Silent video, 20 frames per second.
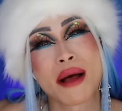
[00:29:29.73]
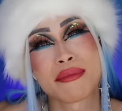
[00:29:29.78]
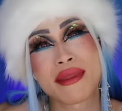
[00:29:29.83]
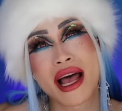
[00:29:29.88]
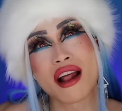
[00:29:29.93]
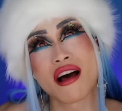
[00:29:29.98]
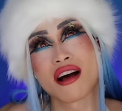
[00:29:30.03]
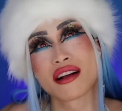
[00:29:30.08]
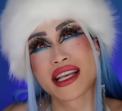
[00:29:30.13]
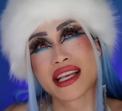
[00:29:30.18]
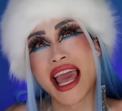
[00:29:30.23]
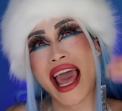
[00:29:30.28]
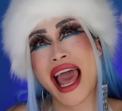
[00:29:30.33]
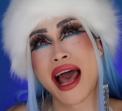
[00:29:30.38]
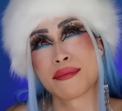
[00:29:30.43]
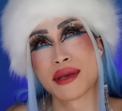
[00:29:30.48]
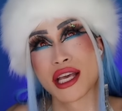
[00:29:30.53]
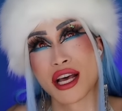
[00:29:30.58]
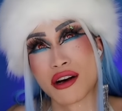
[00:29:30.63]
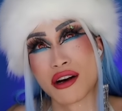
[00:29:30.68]
I'm not on
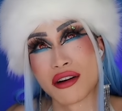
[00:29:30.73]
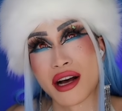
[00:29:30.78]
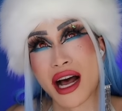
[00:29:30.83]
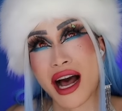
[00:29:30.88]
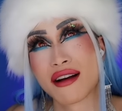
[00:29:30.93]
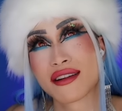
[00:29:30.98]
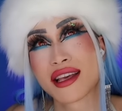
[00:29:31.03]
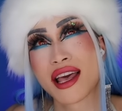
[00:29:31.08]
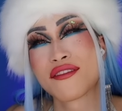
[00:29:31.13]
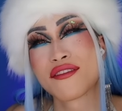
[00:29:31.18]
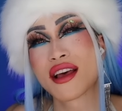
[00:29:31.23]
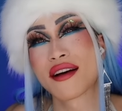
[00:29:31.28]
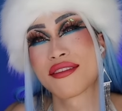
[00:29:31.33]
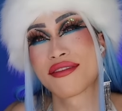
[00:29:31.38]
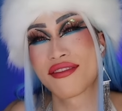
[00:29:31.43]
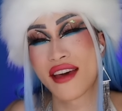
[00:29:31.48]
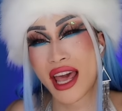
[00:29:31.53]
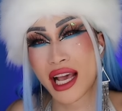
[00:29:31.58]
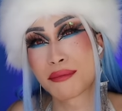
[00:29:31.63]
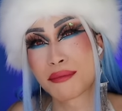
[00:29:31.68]
Cameo. I'll give you a
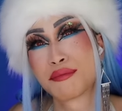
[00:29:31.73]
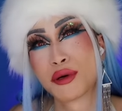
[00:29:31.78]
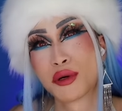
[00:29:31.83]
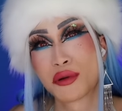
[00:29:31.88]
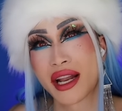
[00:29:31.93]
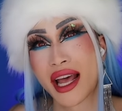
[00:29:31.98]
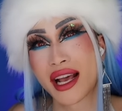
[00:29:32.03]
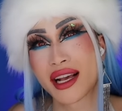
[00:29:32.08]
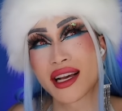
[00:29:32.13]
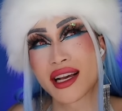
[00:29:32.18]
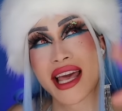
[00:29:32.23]
fake bootleg